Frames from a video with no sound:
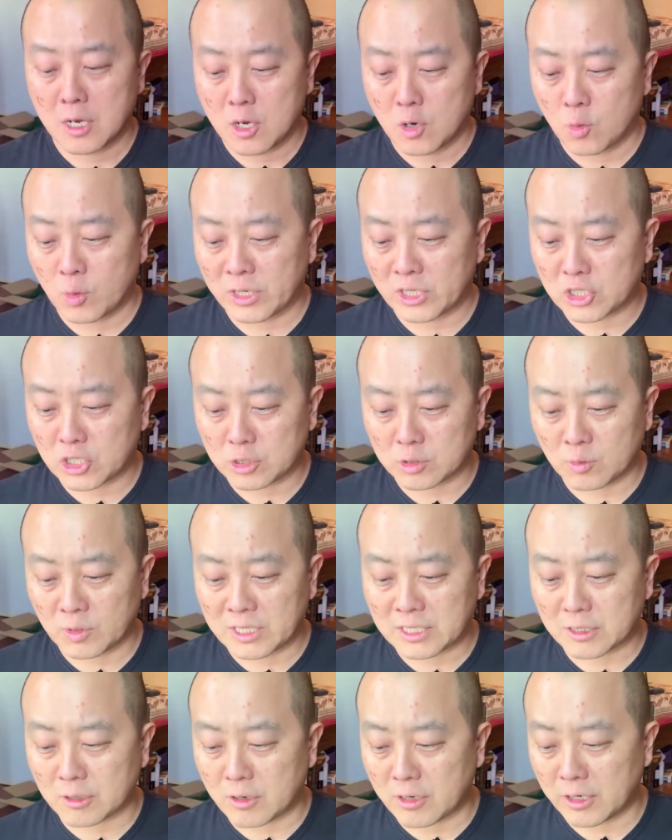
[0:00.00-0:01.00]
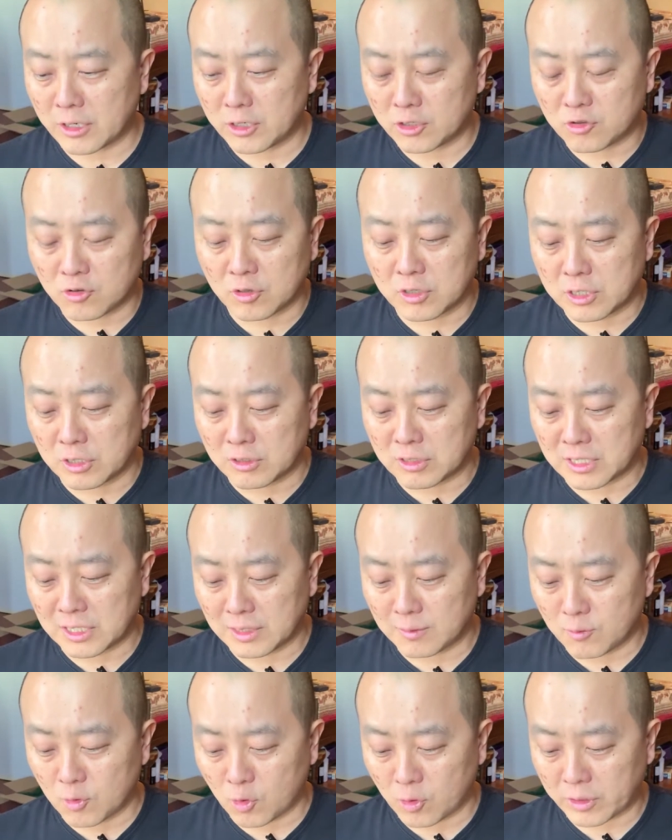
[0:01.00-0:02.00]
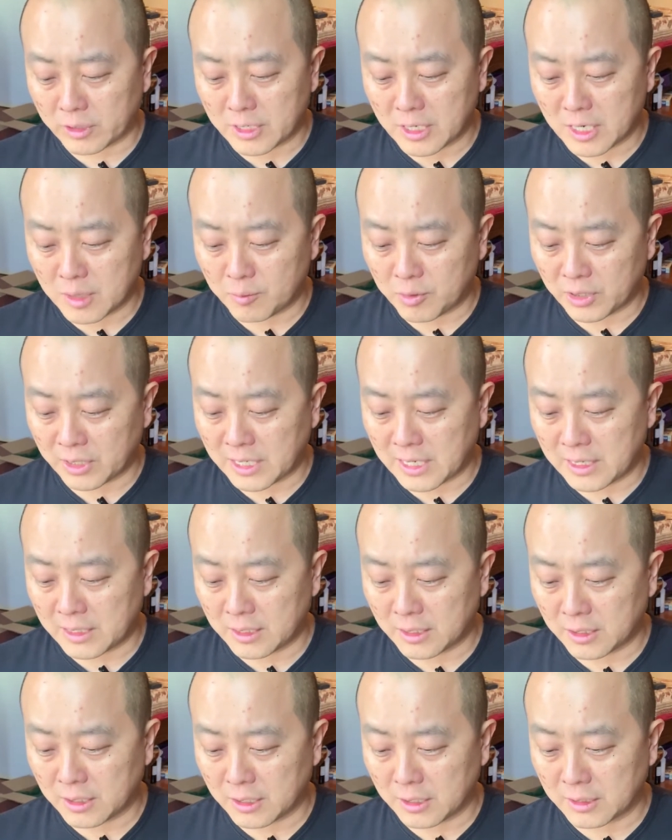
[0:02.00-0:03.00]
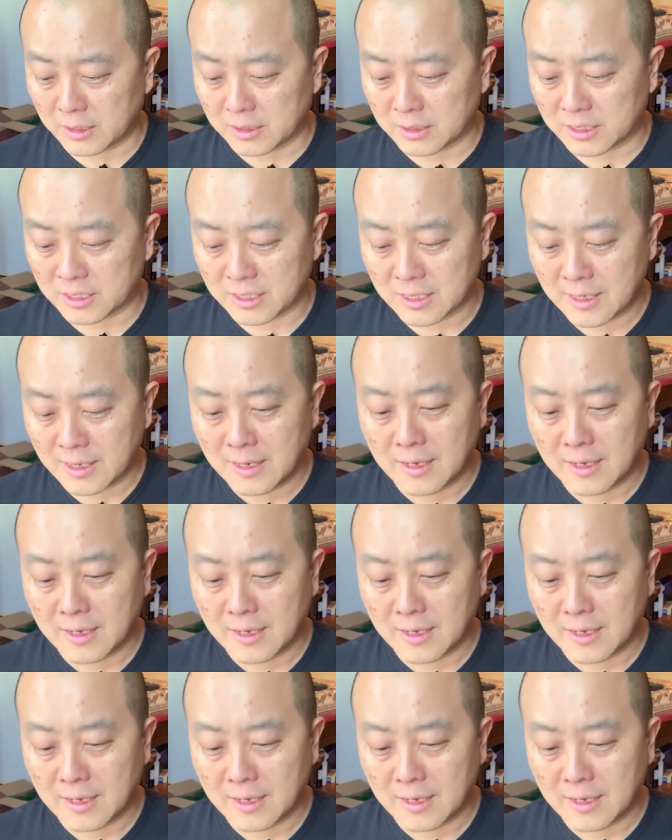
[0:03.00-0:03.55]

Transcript: we started introducing more complicated things,